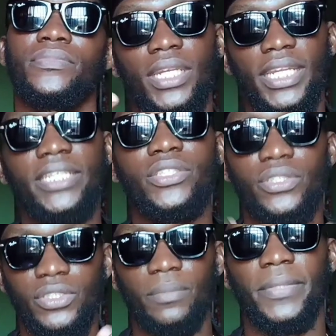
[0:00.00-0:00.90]
Learn to
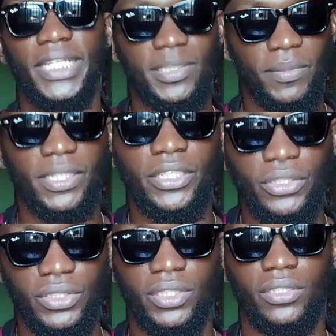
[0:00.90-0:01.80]
stop explaining
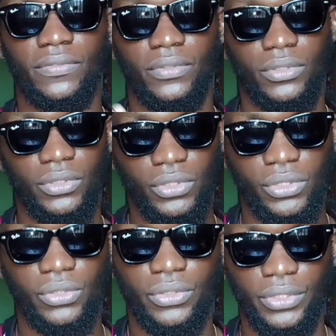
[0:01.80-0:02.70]
yourself.
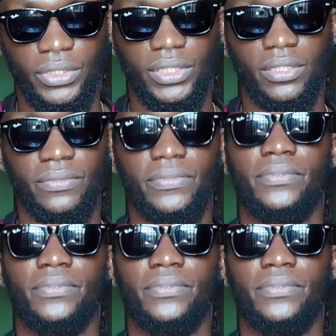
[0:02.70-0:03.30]
So yourself.